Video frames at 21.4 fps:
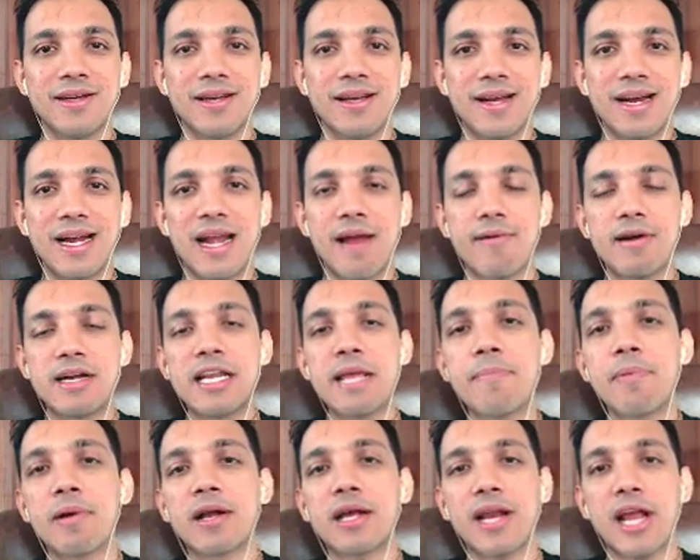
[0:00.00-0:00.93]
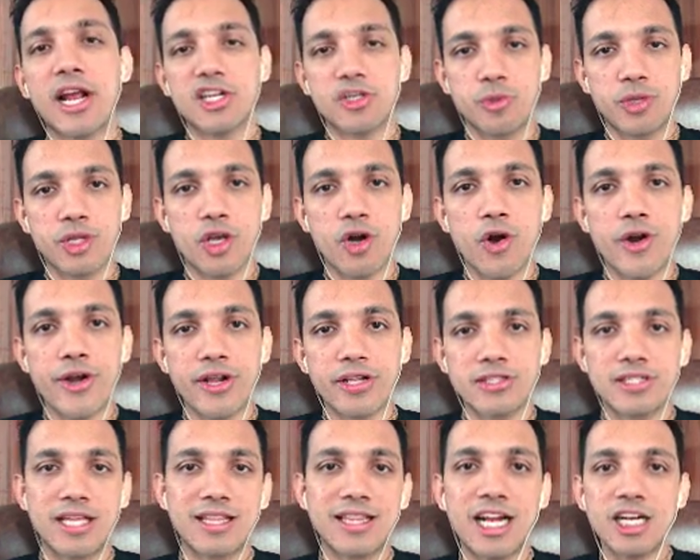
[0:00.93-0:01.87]
It'll have a deeper connection with your audience,
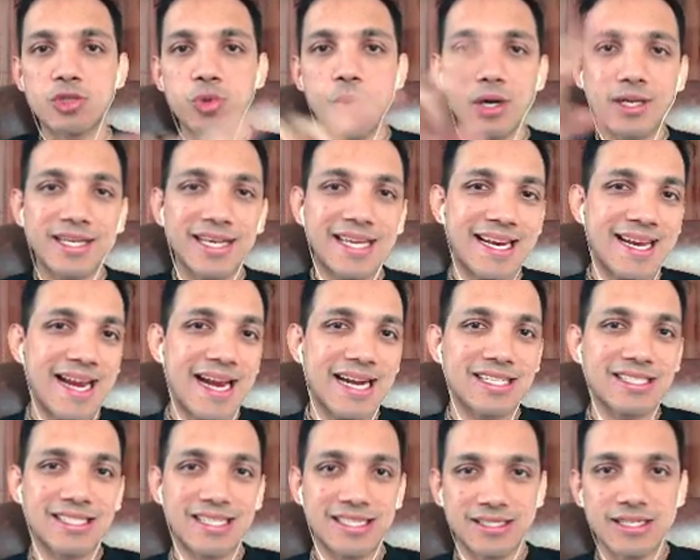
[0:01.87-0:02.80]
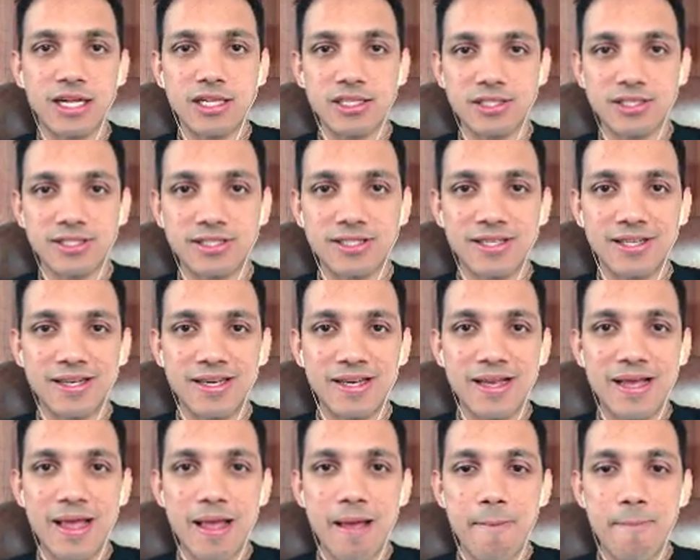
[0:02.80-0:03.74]
and that's what creates results.
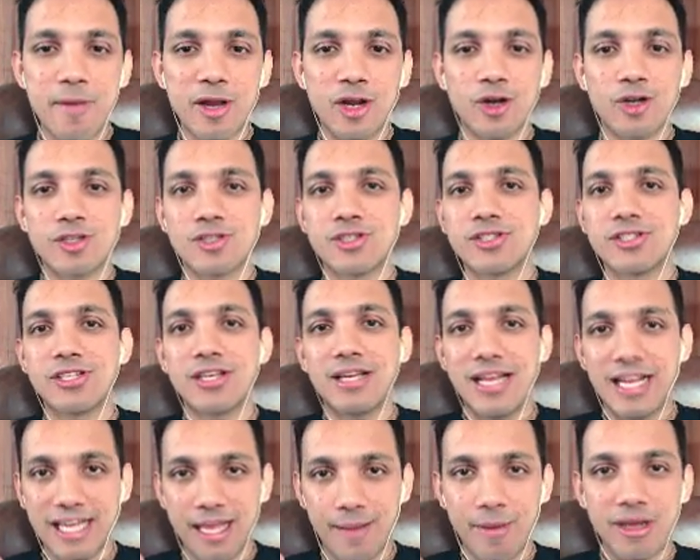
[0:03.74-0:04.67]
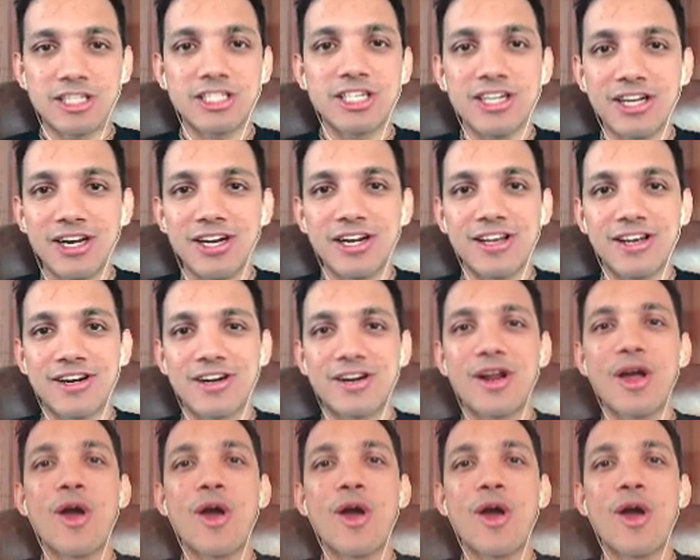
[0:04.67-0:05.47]
Because, like I mentioned earlier,